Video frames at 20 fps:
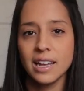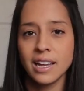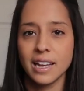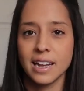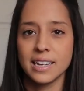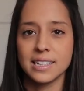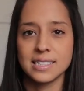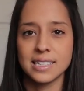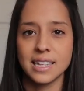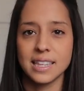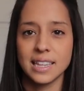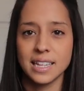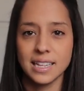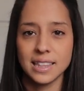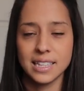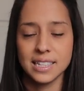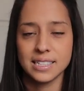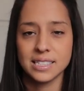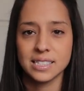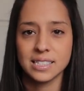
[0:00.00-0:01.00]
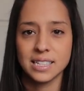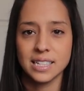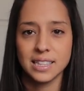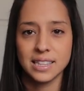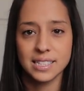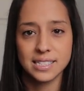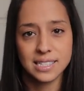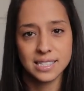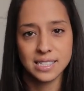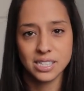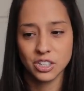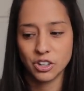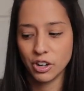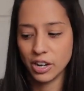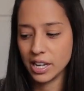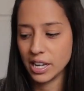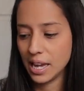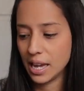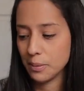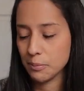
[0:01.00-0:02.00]
because I think this is a
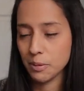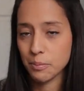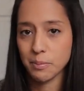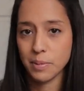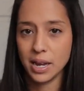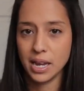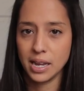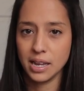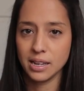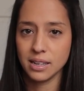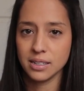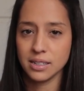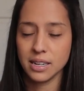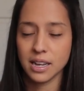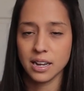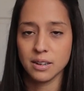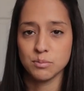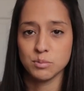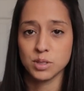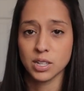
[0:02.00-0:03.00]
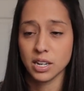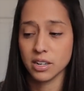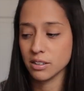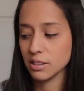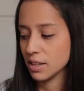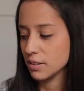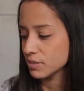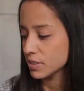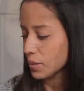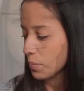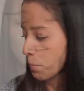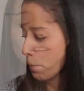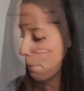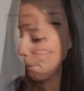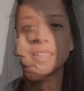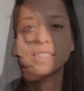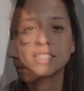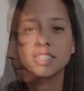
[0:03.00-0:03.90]
great game, and my daughter loves them.